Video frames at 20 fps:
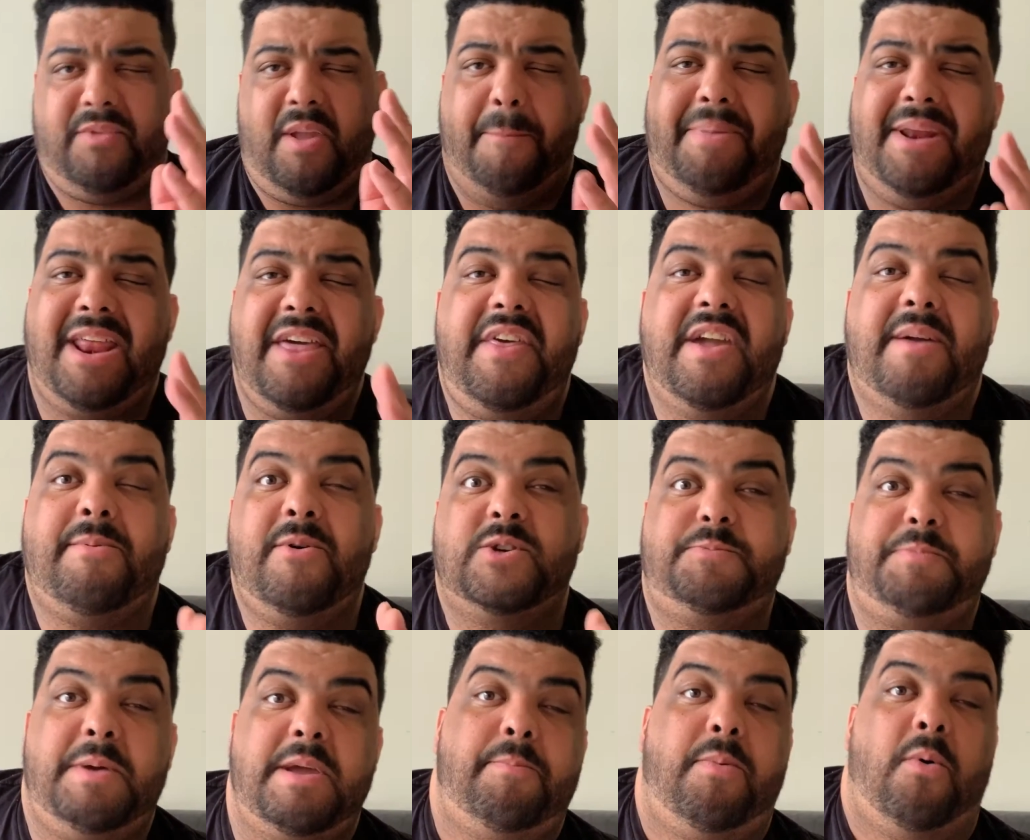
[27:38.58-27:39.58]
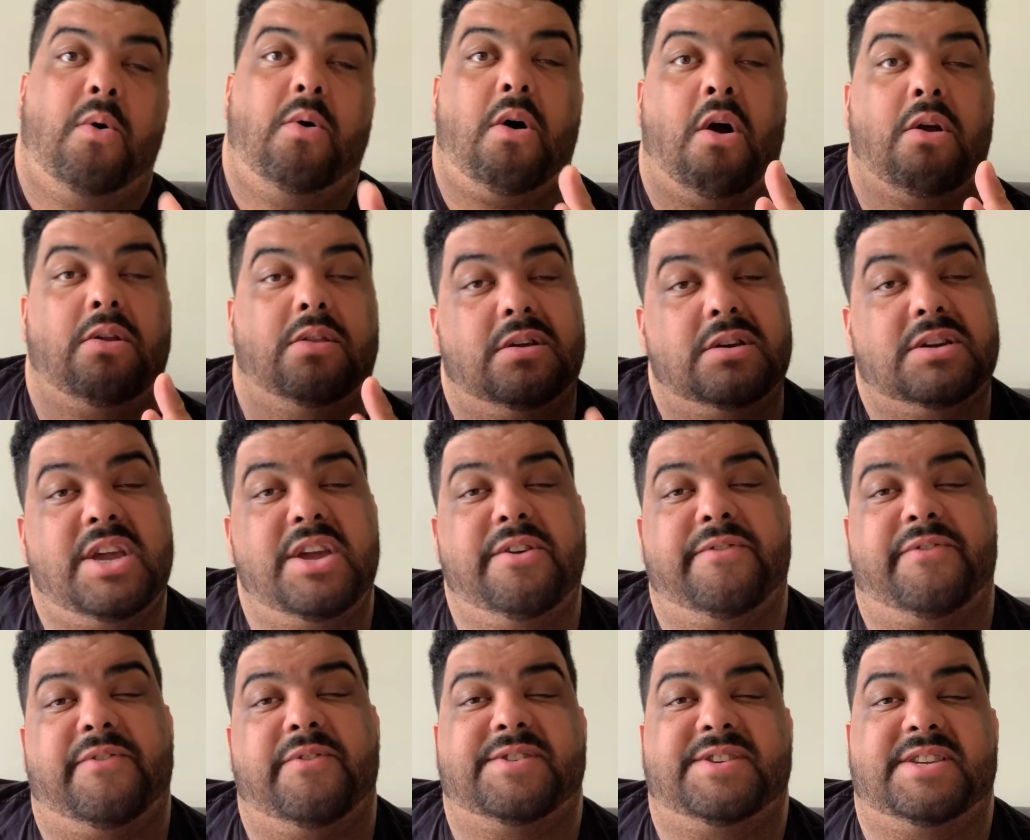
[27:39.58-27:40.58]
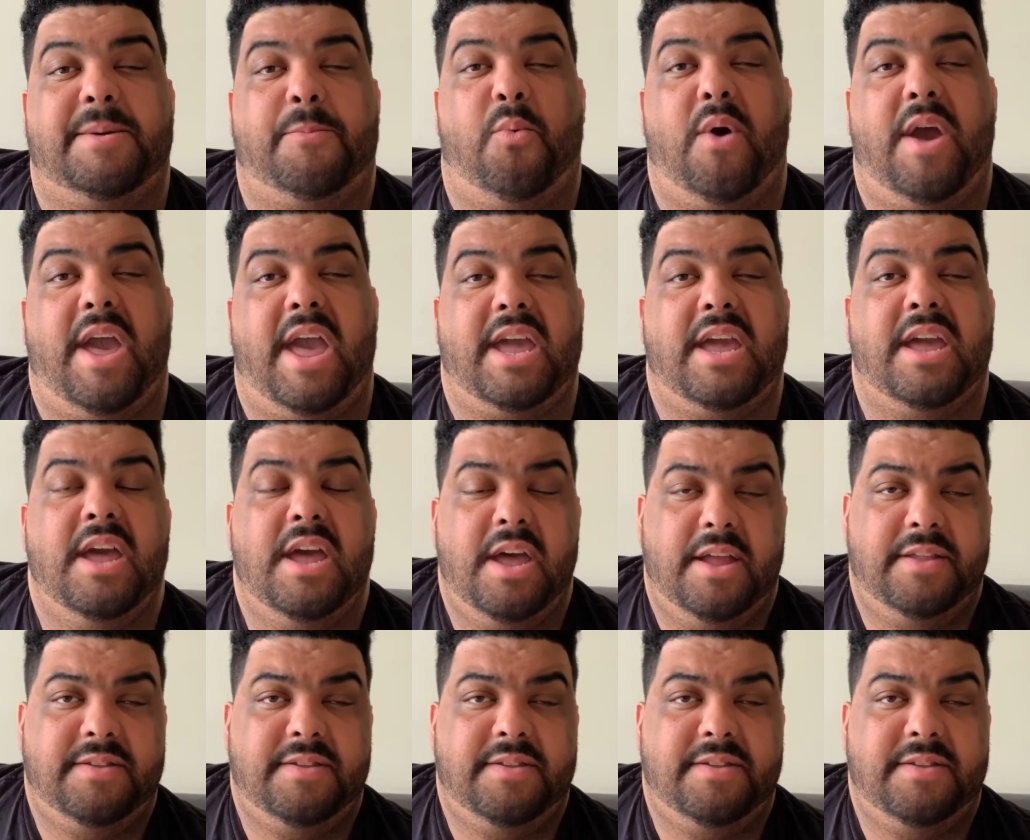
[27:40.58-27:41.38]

But I think most people are looking for some way